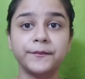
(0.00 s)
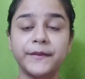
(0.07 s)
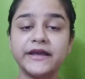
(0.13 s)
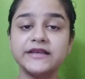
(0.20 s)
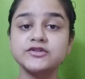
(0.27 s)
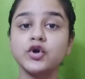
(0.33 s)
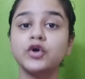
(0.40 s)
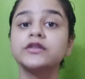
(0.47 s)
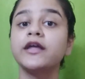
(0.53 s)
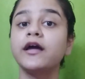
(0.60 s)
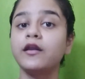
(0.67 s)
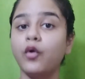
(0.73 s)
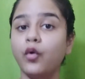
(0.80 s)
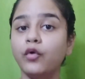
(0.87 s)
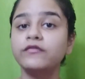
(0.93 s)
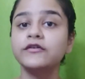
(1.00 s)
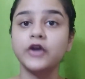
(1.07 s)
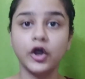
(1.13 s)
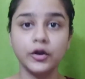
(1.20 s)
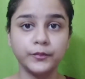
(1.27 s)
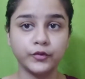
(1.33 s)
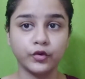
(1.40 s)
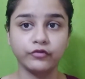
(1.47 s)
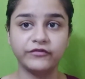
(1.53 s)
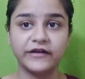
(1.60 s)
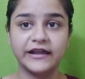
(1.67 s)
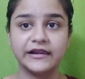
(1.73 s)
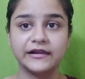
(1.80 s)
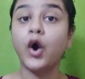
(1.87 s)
based on their overall profile.